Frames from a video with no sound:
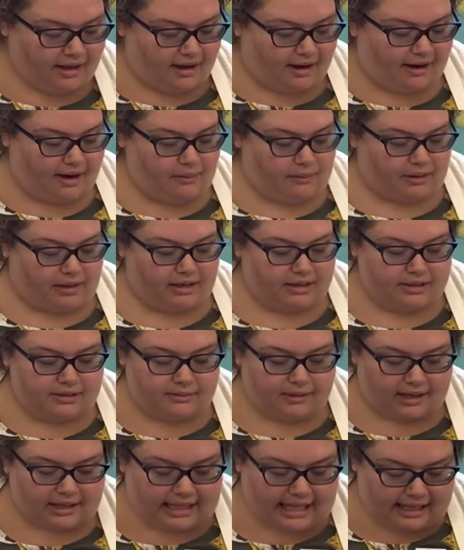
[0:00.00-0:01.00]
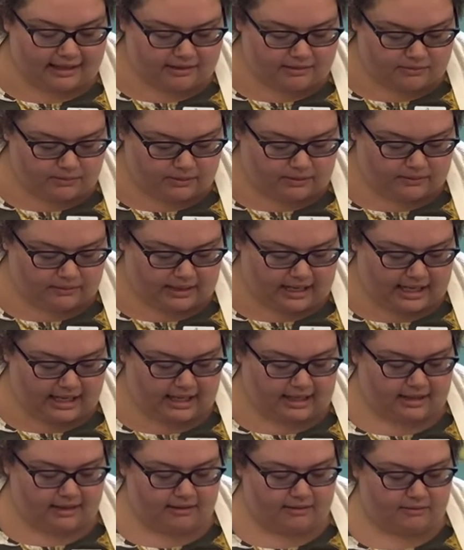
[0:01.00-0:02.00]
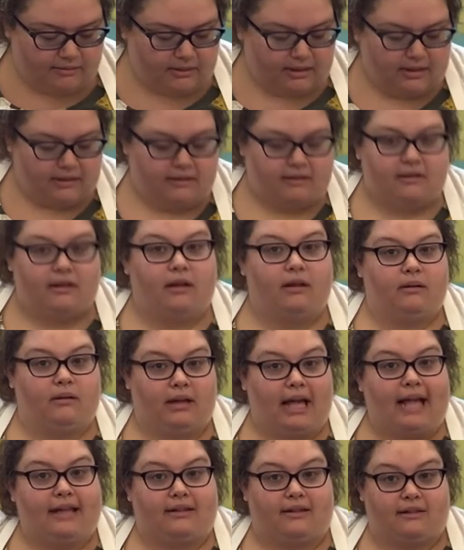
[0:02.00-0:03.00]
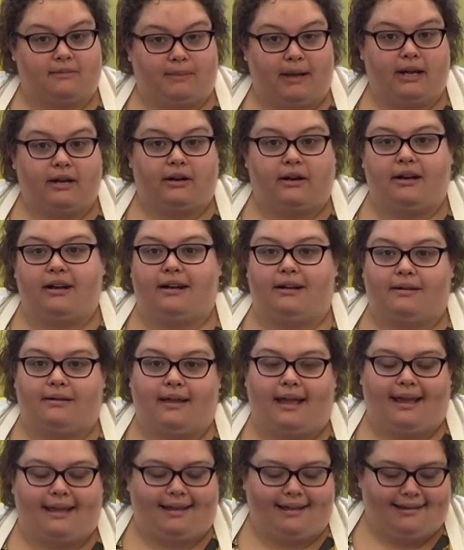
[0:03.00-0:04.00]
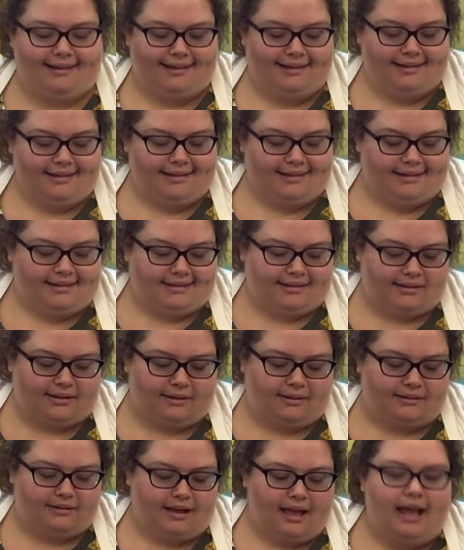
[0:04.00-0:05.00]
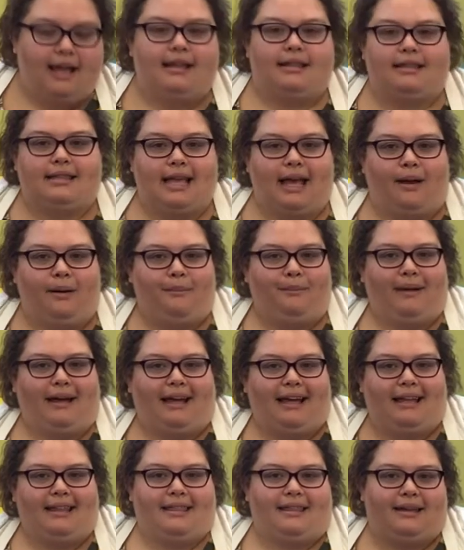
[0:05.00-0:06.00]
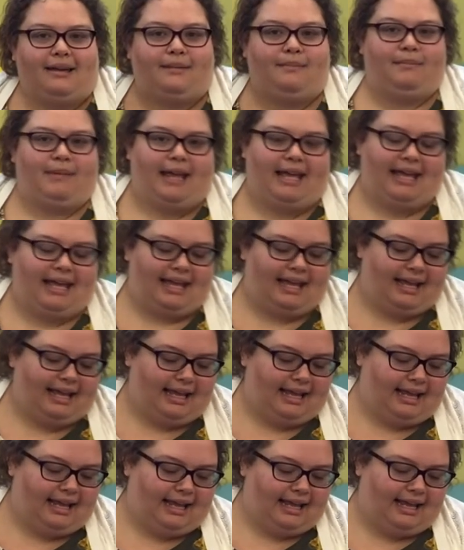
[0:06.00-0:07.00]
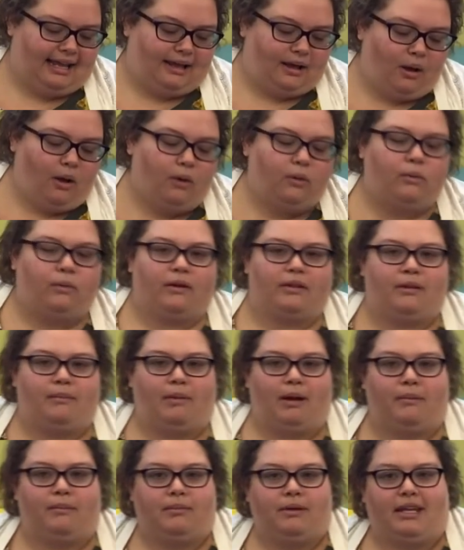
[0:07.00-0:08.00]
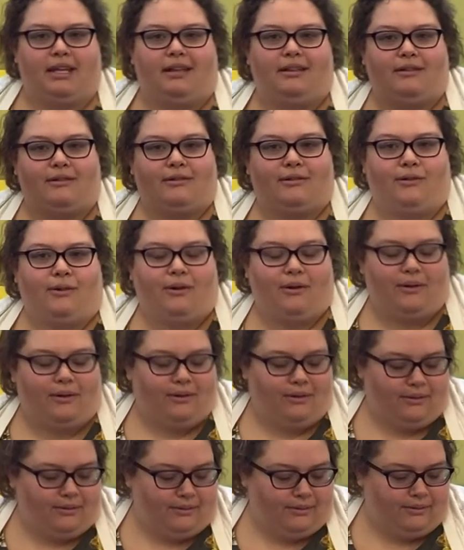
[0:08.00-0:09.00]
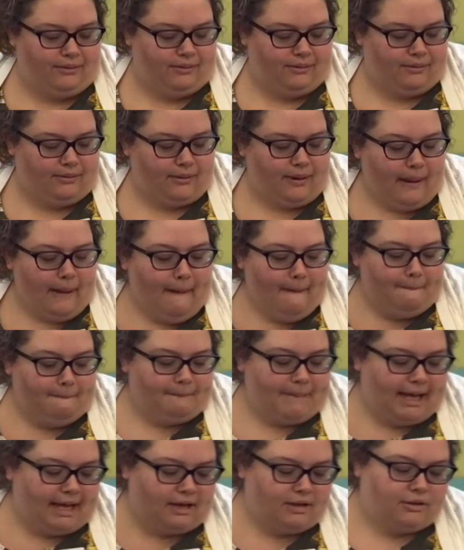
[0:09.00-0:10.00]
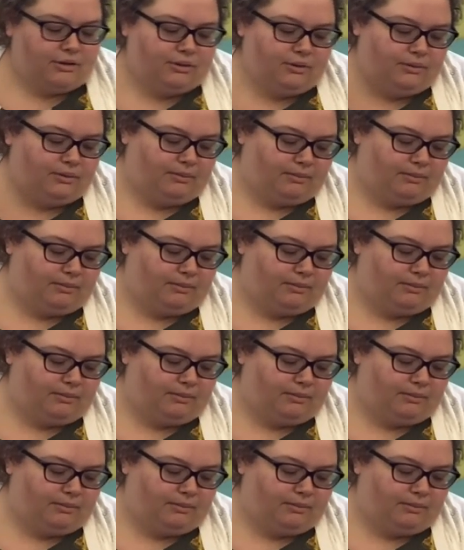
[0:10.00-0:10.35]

All right, we're gonna do our last one, okay? And this one has a spider in it, okay? So, down by the bay, where the pumpkins grow, back to